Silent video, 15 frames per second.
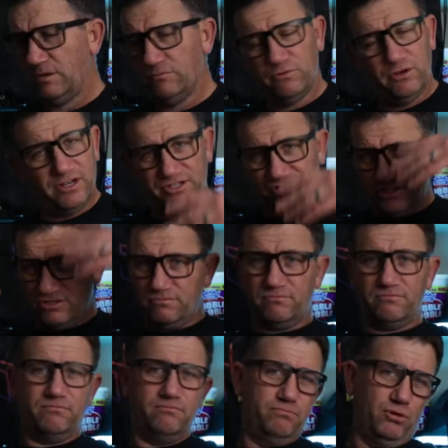really just
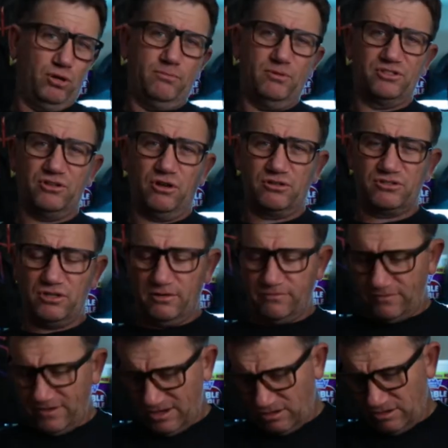blew my socks
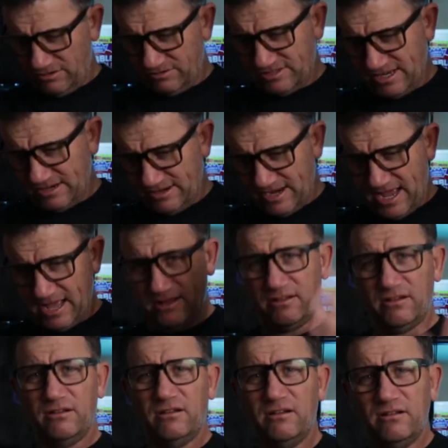off, and I said, nah.
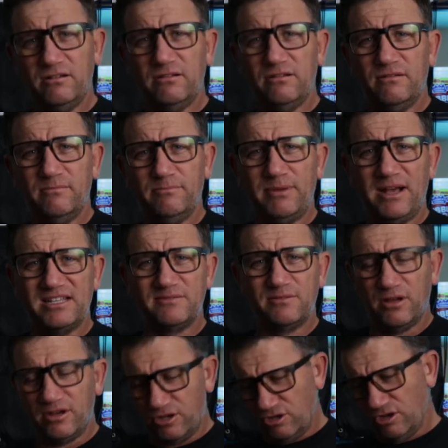
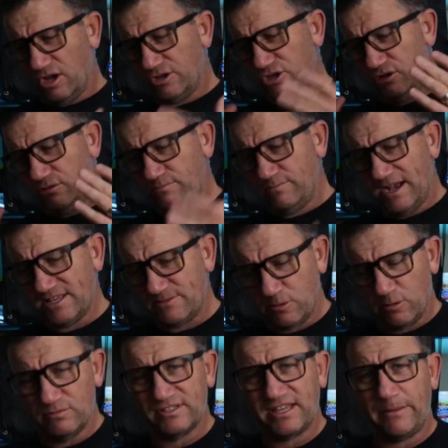Baseball. I knew
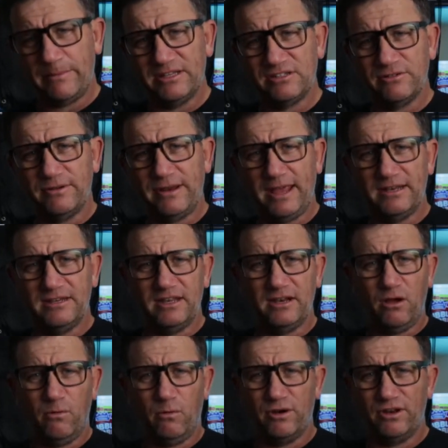baseball was coming to an end, and
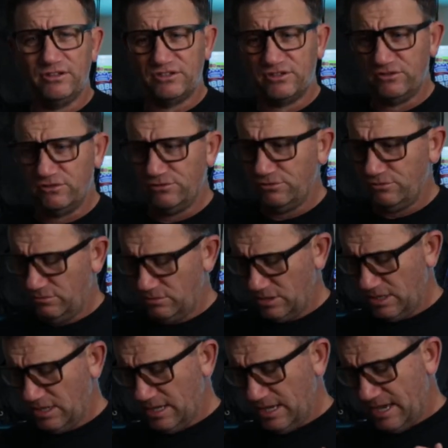I wanted to
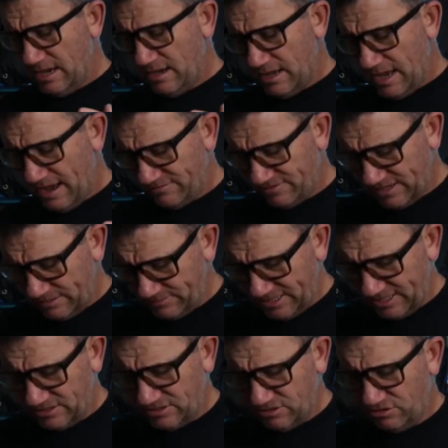have
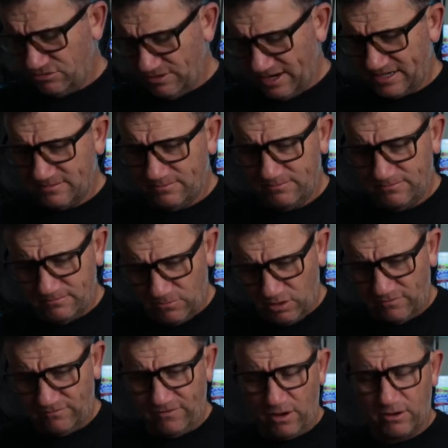something to direct my
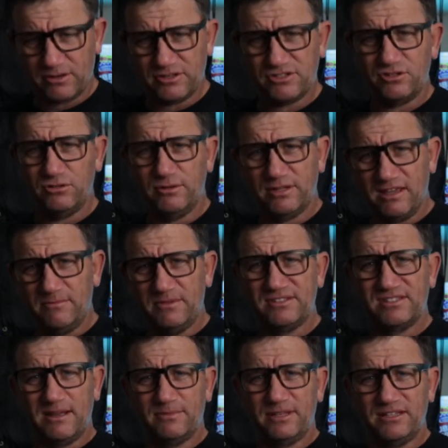focus to and give me
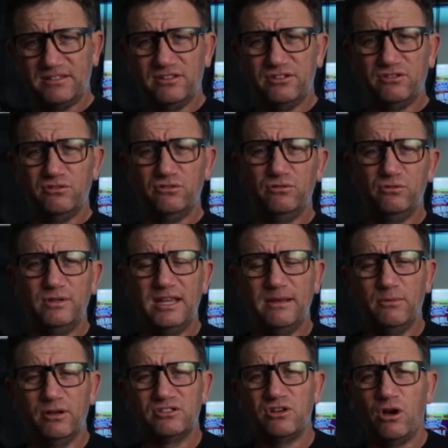something to do in
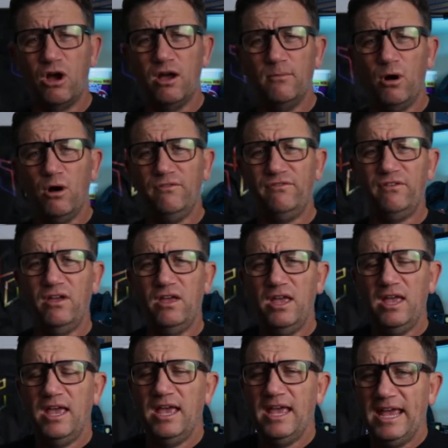my time off,
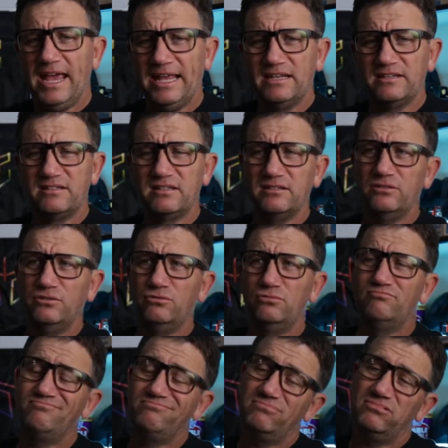and to
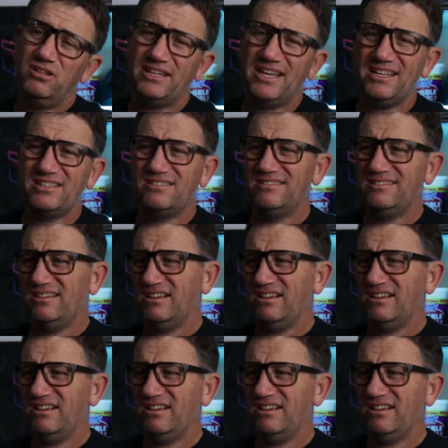I guess